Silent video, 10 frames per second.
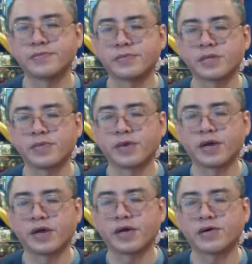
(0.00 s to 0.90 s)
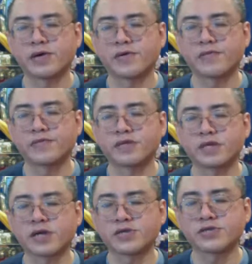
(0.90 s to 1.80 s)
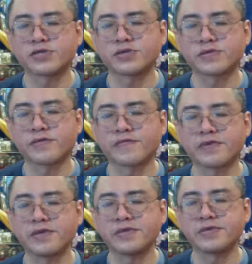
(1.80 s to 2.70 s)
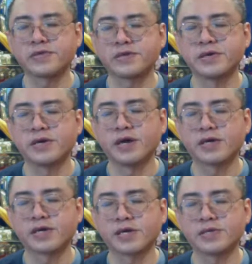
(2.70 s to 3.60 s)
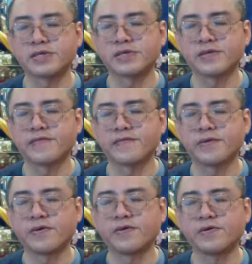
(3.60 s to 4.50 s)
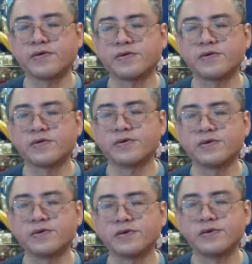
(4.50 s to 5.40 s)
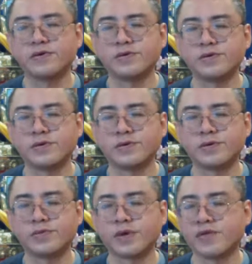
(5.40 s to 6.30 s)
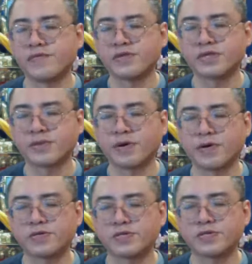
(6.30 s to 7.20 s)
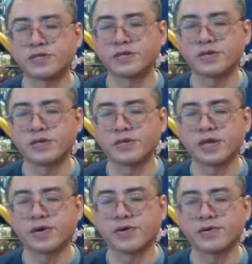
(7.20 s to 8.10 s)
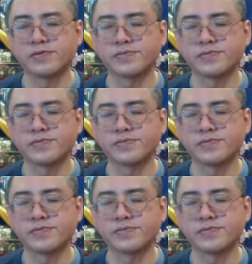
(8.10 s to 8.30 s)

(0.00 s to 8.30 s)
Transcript: aware of the touch of the feet against the floor or whatever support they're on.